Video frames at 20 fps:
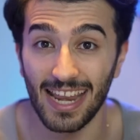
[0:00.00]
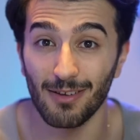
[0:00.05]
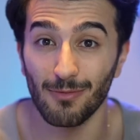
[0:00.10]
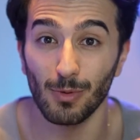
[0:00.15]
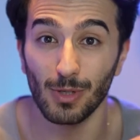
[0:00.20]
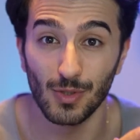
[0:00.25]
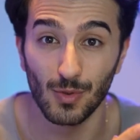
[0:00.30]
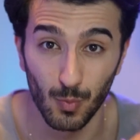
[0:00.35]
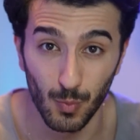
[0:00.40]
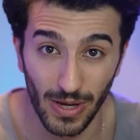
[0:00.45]
it
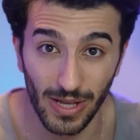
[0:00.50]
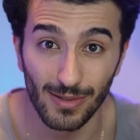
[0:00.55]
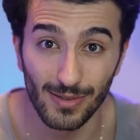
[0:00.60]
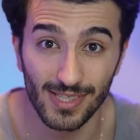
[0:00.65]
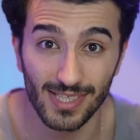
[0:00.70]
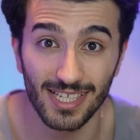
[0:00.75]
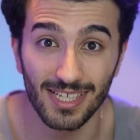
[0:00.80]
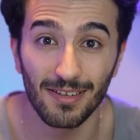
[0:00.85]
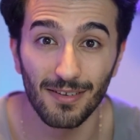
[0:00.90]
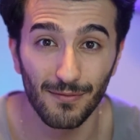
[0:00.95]
was
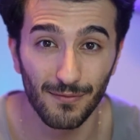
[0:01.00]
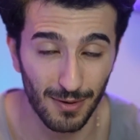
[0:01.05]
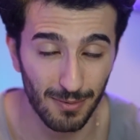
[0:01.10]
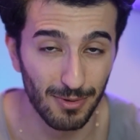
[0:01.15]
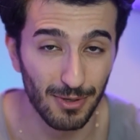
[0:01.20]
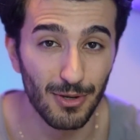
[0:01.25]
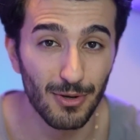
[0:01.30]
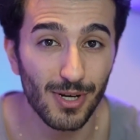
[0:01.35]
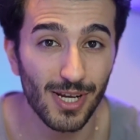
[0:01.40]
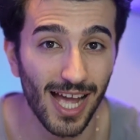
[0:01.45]
Wilson from
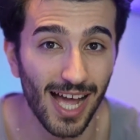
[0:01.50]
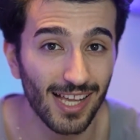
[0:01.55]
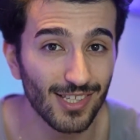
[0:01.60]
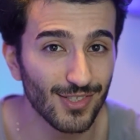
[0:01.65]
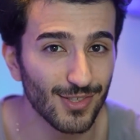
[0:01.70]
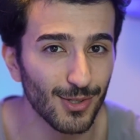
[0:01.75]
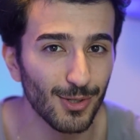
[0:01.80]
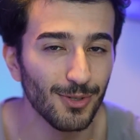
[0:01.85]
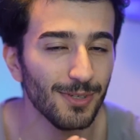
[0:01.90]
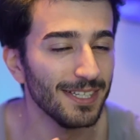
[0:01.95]

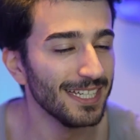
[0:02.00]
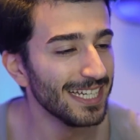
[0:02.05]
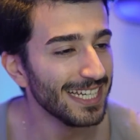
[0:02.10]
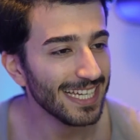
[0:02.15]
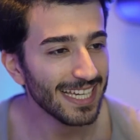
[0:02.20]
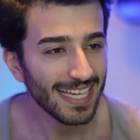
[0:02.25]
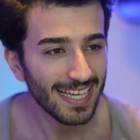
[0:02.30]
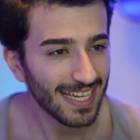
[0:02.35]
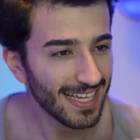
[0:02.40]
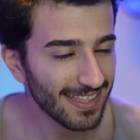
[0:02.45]
Newcastle.
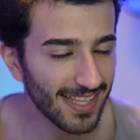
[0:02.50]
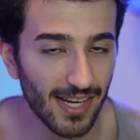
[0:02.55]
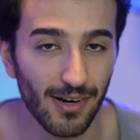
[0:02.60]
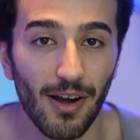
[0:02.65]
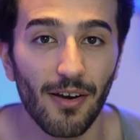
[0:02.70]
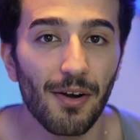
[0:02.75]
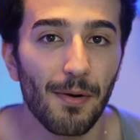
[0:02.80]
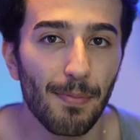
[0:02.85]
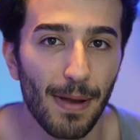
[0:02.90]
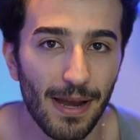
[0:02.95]
There
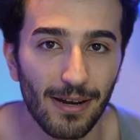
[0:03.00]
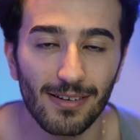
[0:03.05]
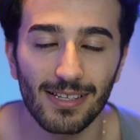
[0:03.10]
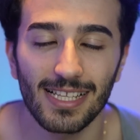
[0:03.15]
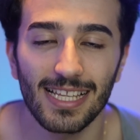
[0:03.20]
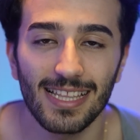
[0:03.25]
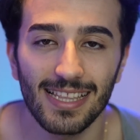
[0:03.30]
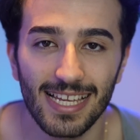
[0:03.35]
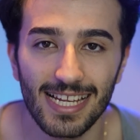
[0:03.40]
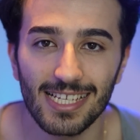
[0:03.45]
are
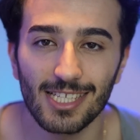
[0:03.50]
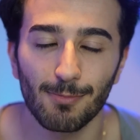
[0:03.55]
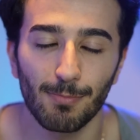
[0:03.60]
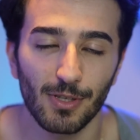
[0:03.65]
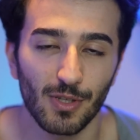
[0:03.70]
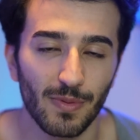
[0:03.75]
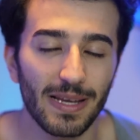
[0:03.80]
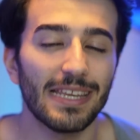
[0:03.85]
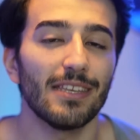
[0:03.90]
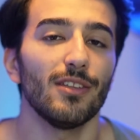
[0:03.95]
apparently links
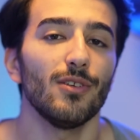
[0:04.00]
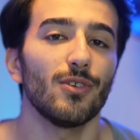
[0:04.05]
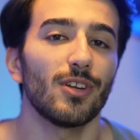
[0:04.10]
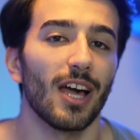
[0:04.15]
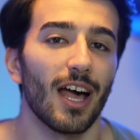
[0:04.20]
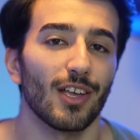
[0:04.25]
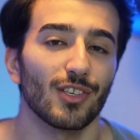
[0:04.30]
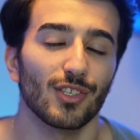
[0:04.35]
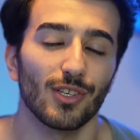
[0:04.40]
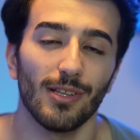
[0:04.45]
between
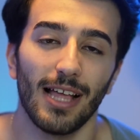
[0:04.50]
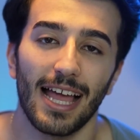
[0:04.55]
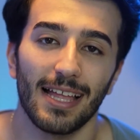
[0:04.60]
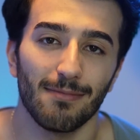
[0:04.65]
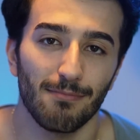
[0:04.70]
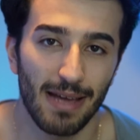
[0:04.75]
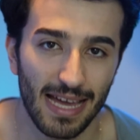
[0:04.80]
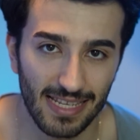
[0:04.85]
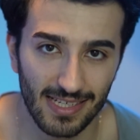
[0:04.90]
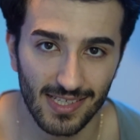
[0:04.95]
Newcastle
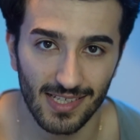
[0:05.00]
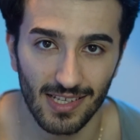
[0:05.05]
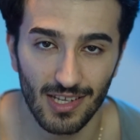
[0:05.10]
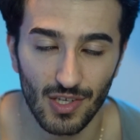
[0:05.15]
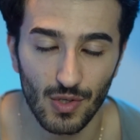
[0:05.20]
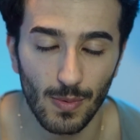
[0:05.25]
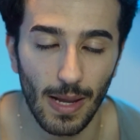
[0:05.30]
and Maddison as